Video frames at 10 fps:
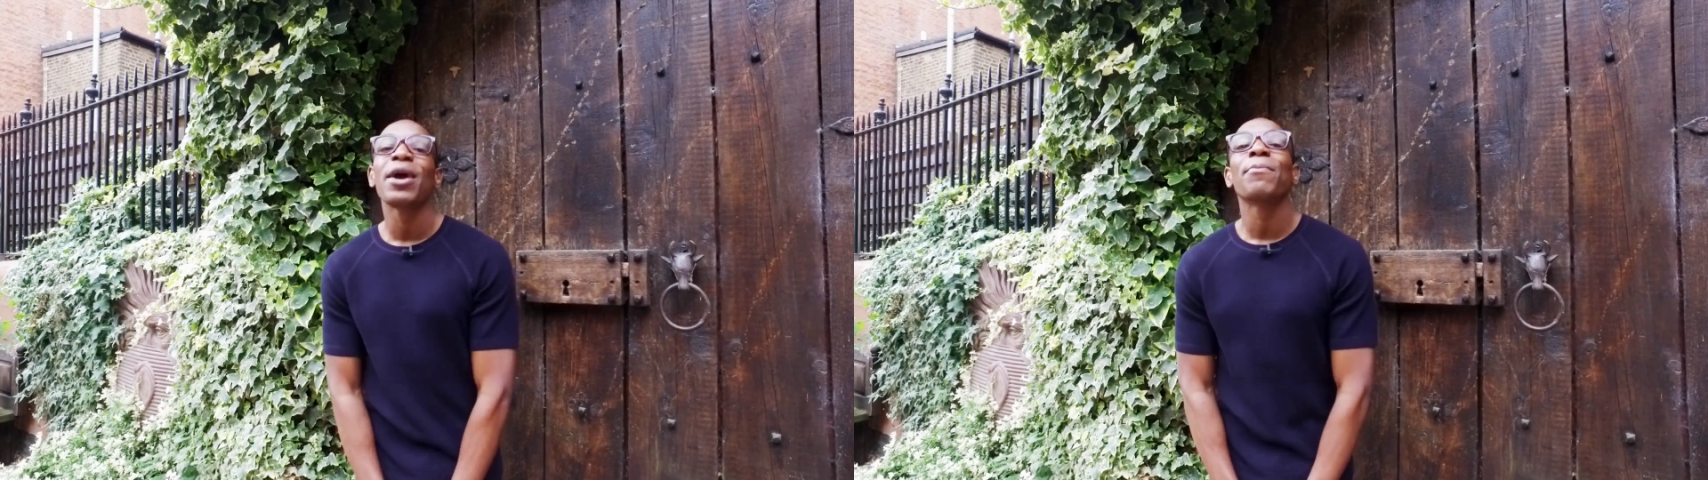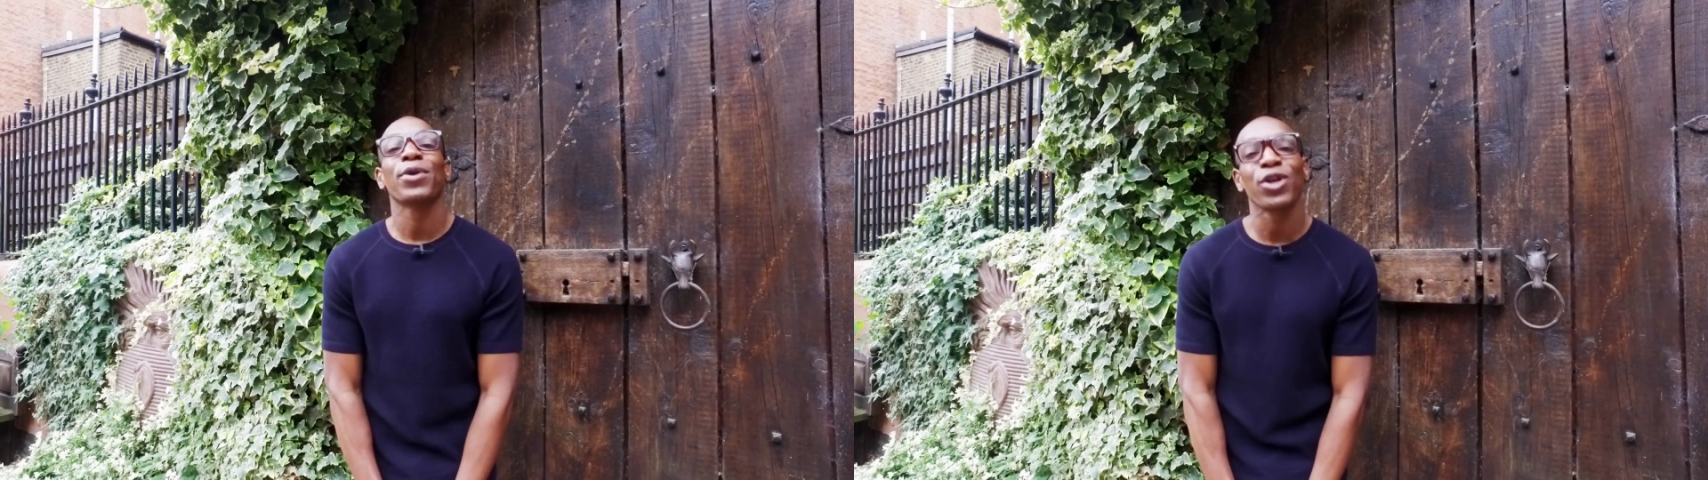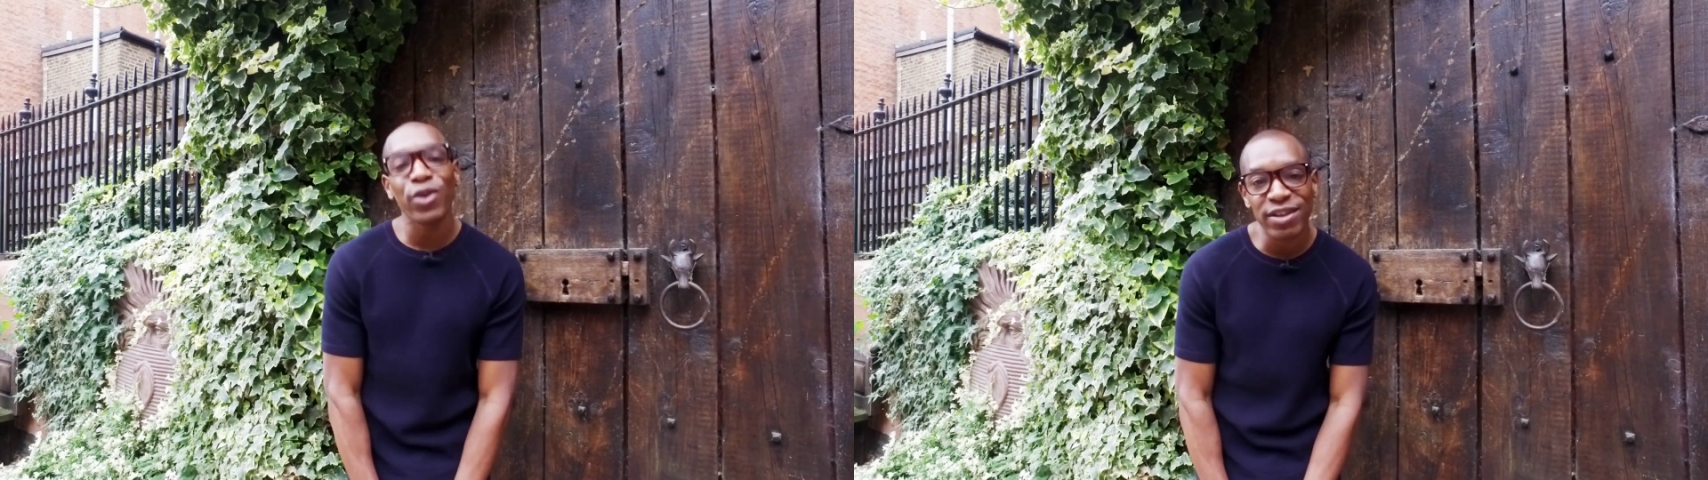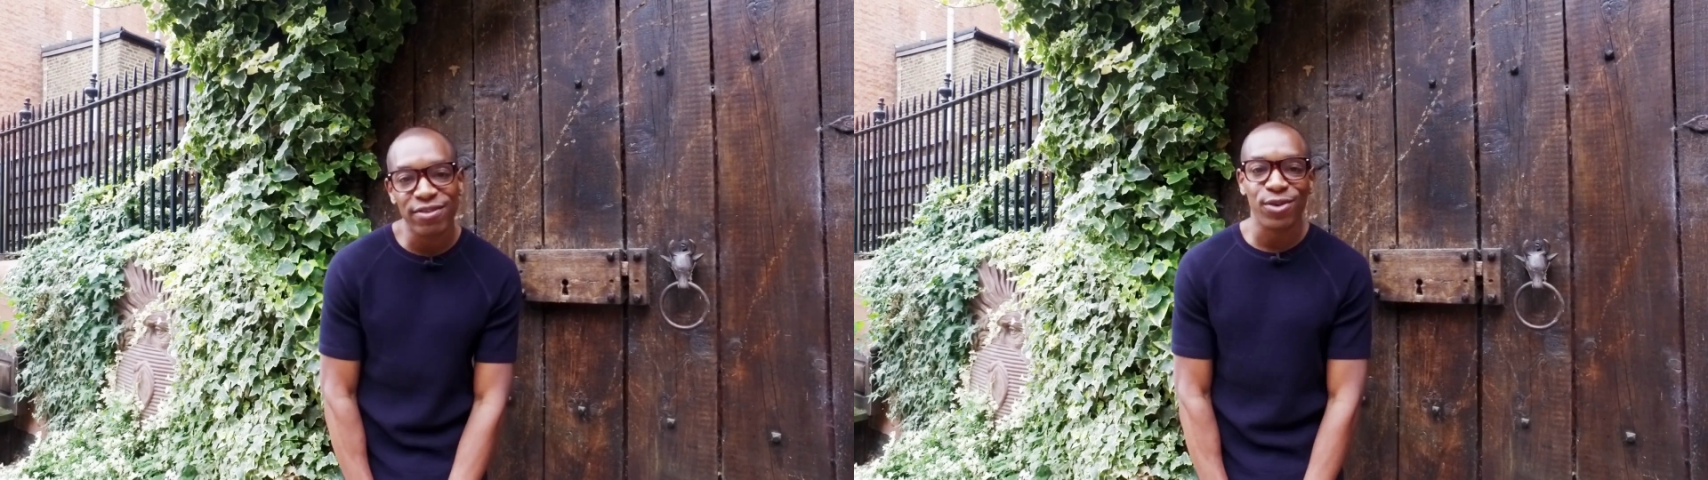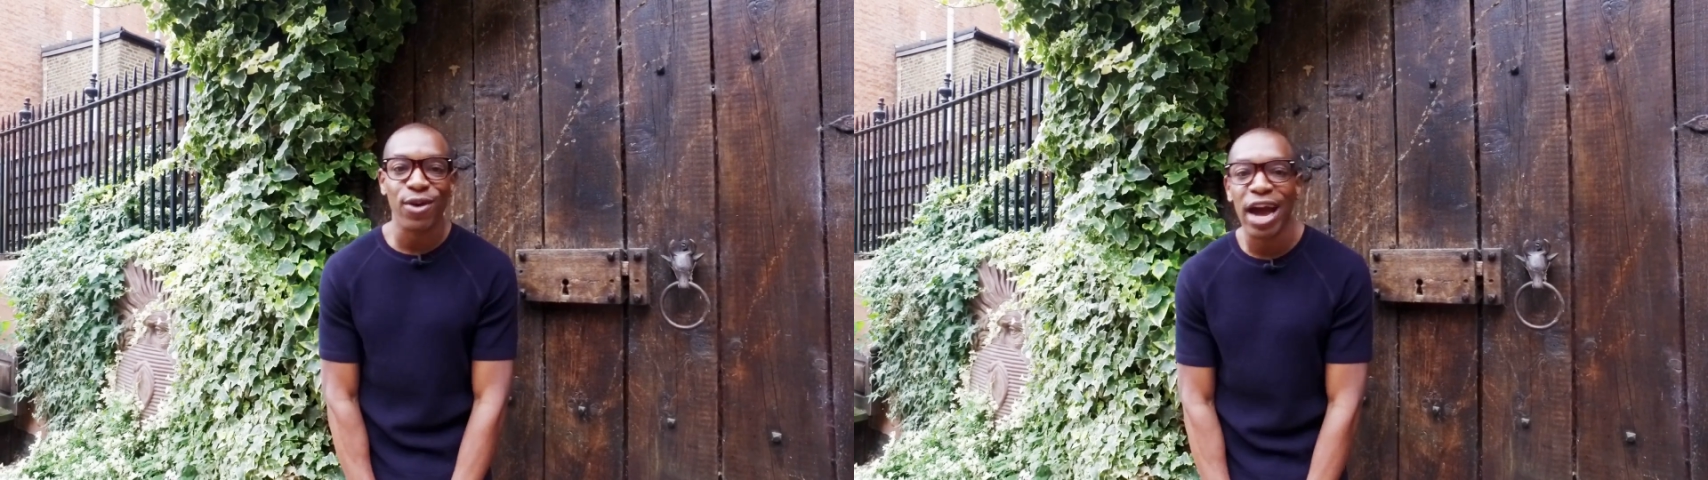Put it on
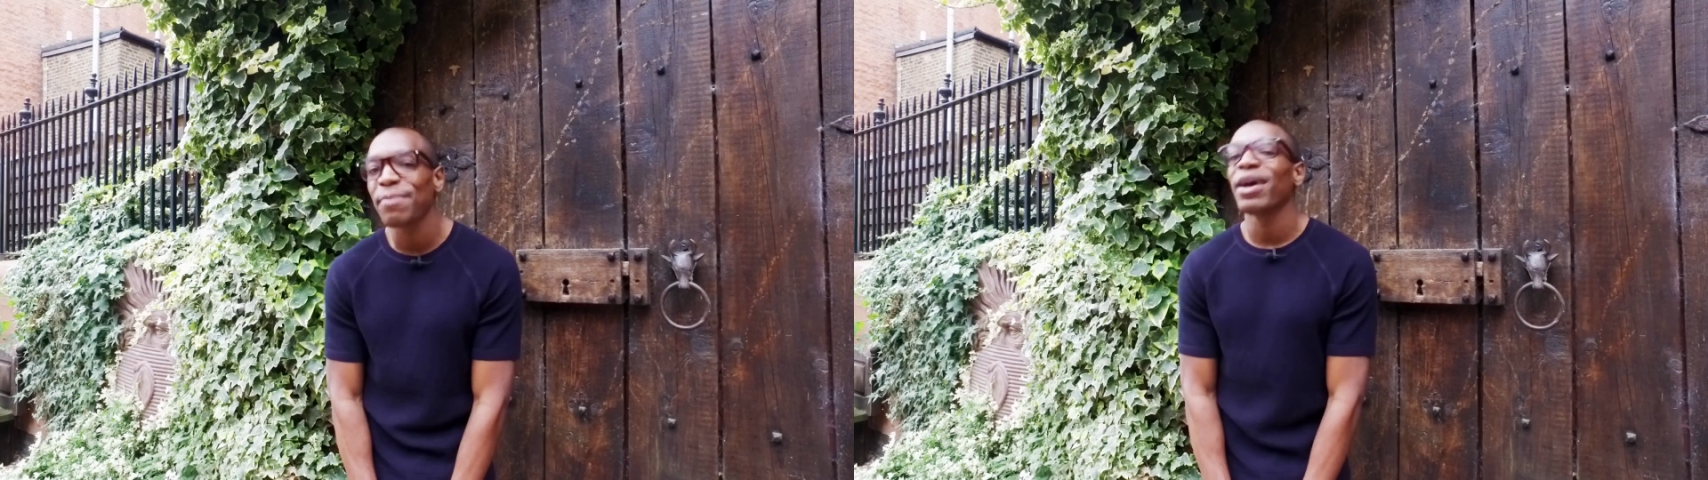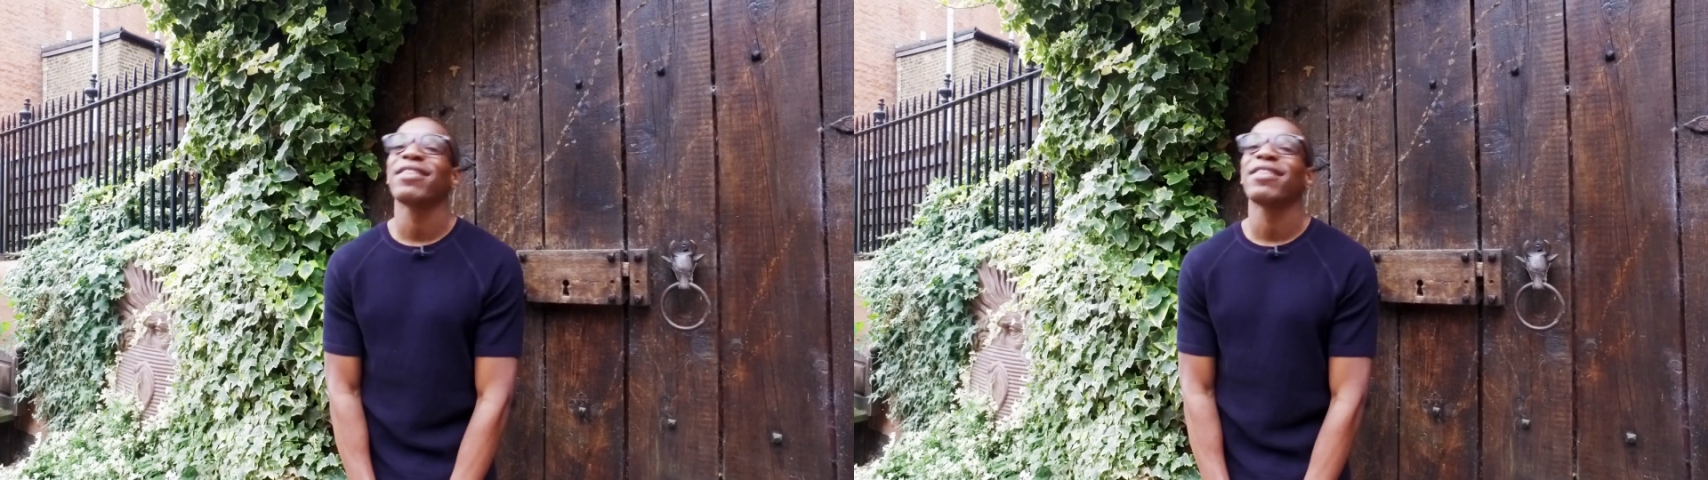Instagram,